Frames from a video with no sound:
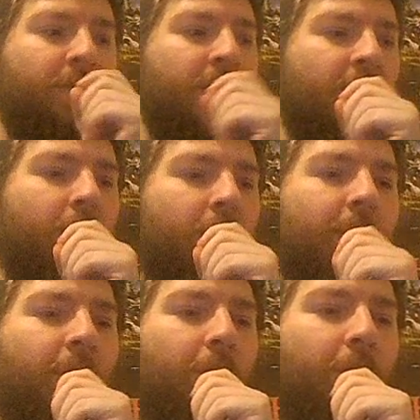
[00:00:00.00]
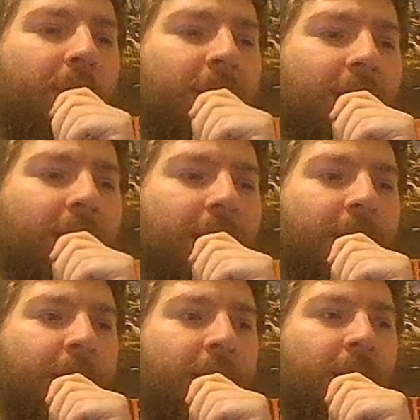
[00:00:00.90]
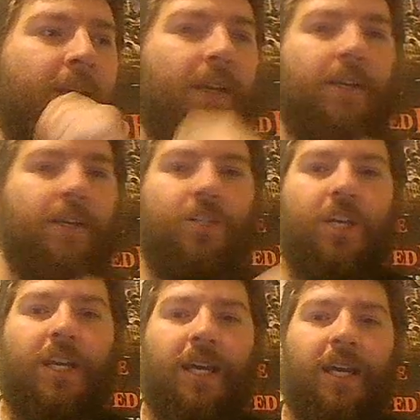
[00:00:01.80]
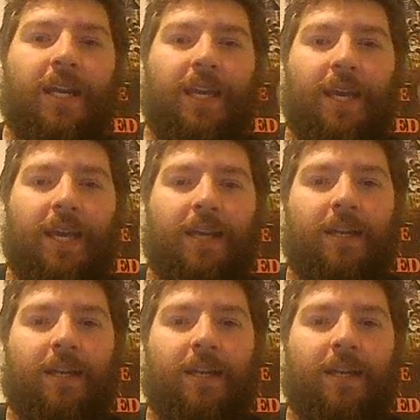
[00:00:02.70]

No, but I'm hoping that she can kind of get